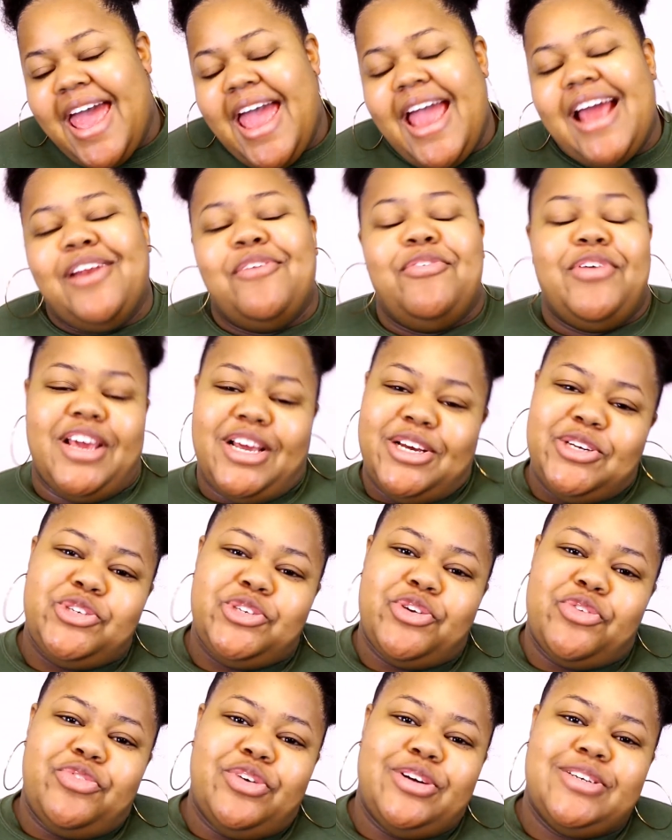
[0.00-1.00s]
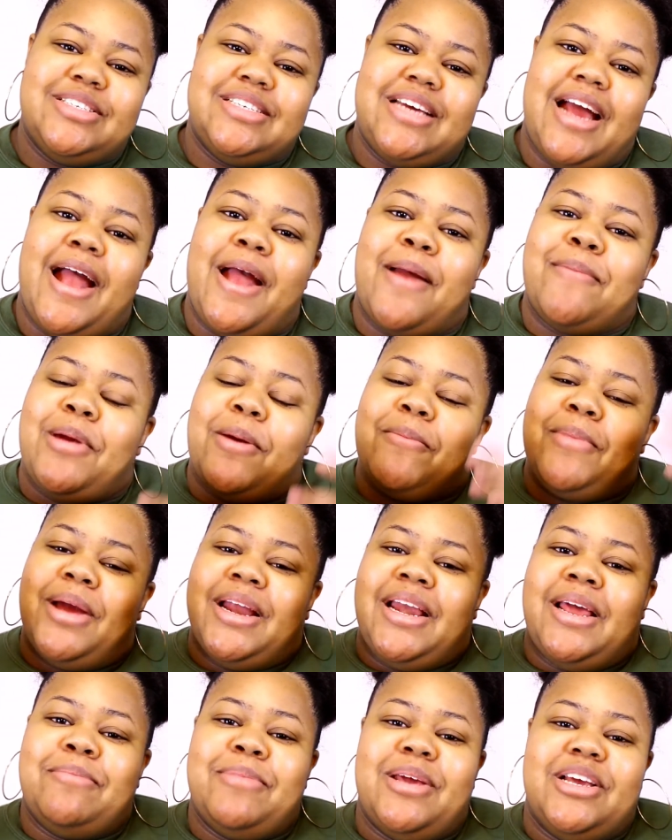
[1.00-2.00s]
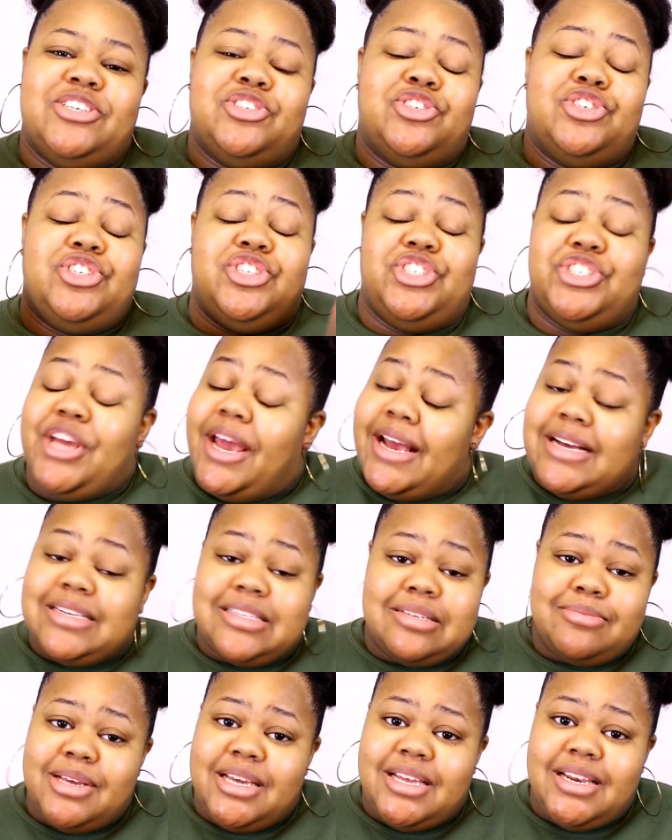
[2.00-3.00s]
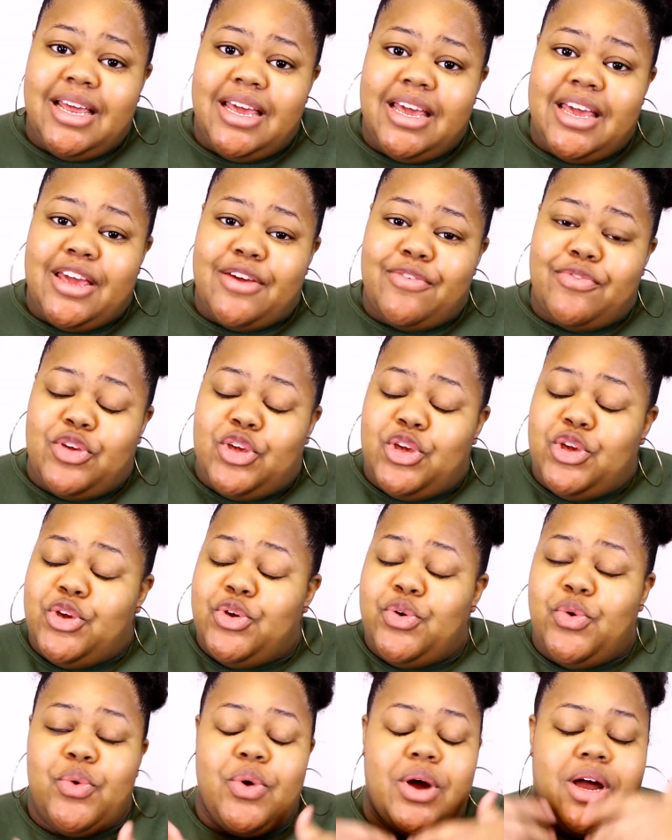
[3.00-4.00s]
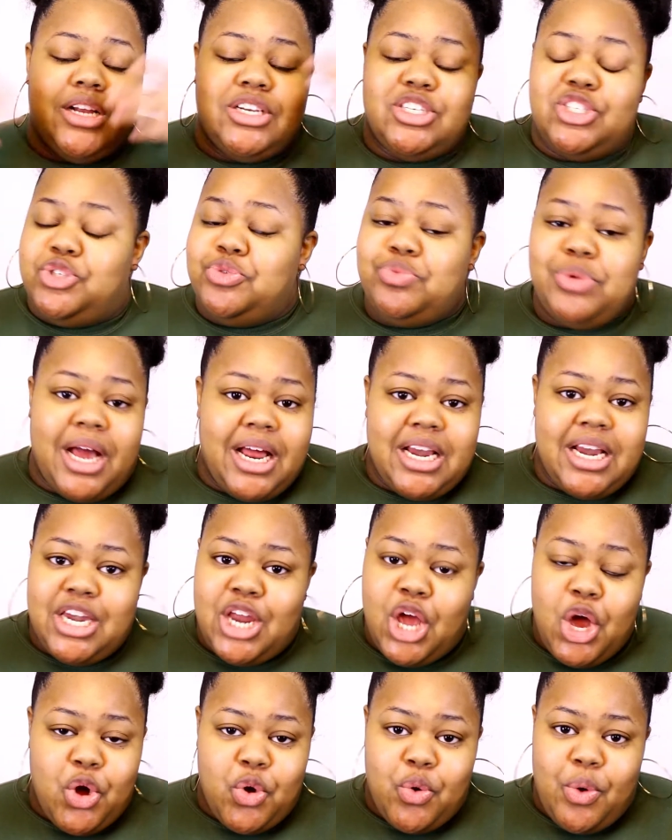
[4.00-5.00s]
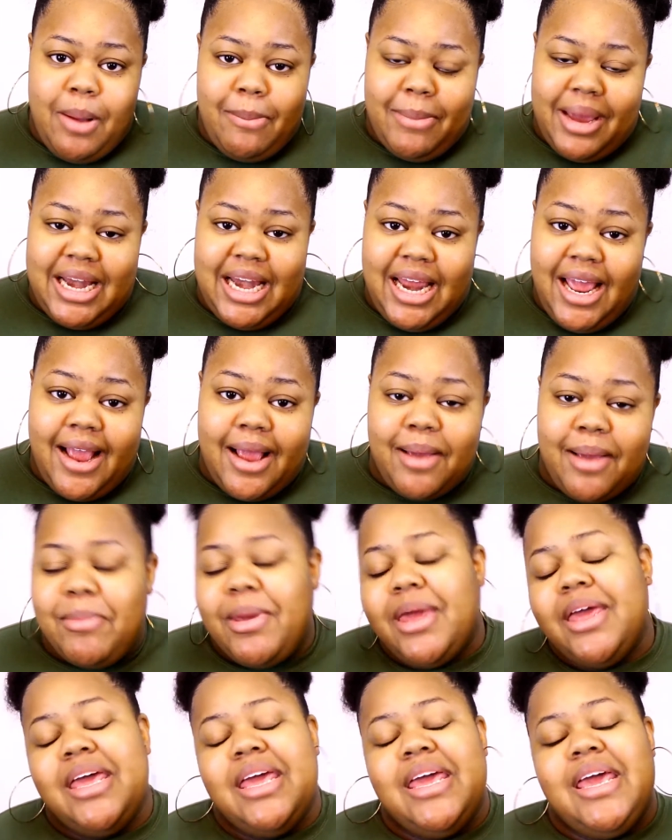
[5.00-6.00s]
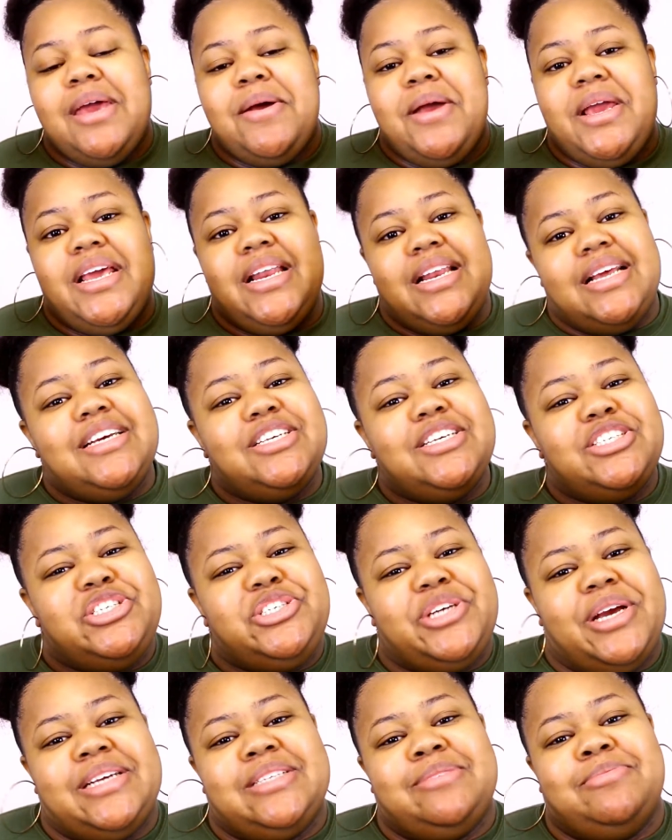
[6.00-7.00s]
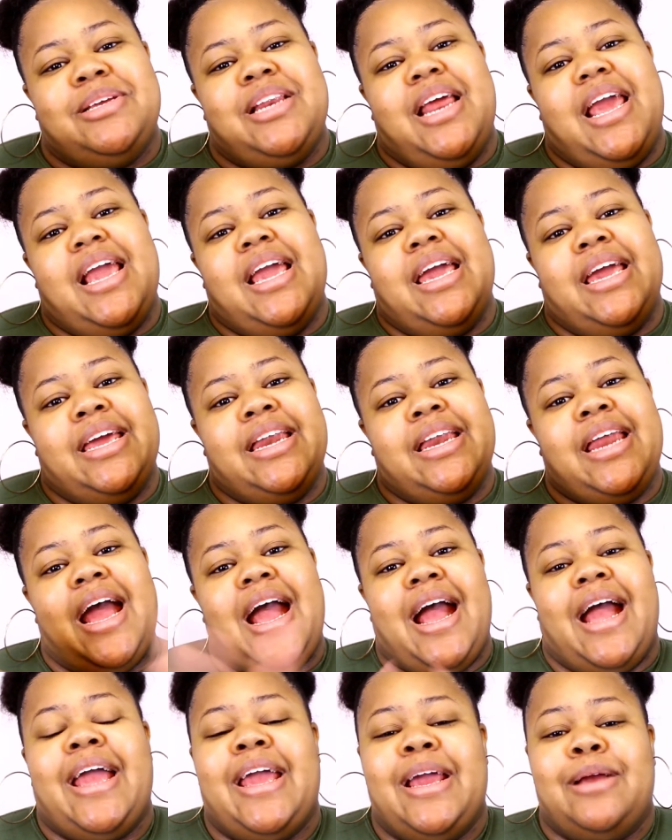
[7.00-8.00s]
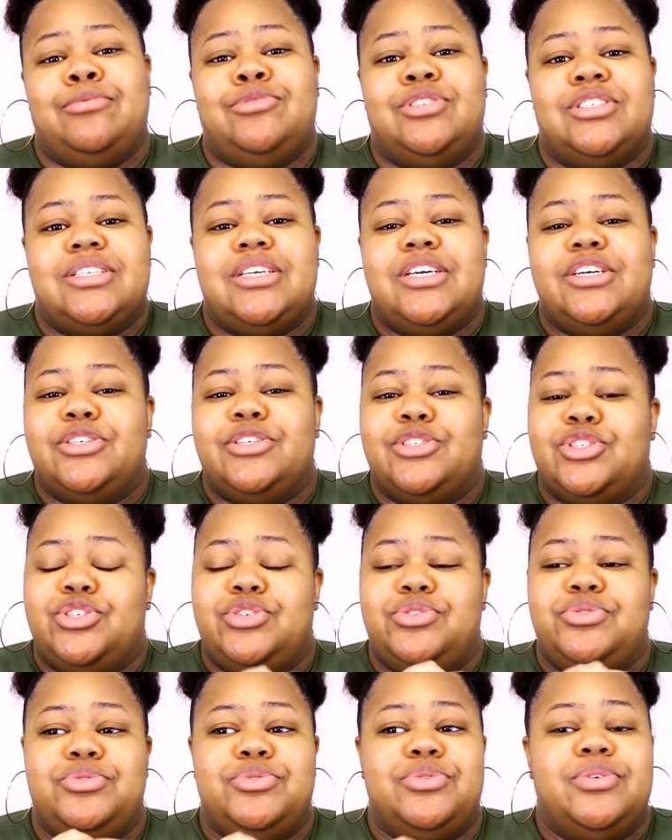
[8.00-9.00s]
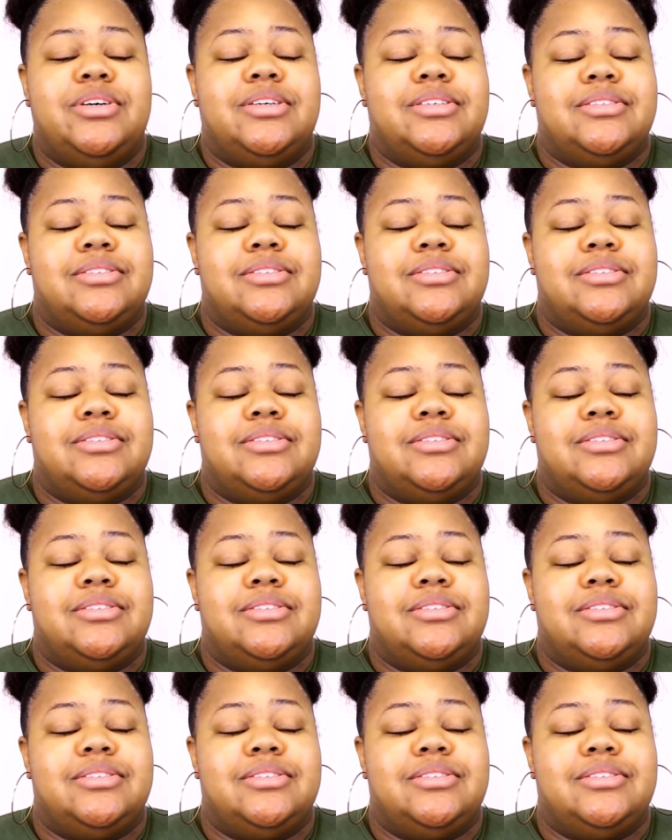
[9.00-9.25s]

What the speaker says: And if it is your first time, my name is Jasmine. If you do not know my name, it is Jasmine, and I am just here to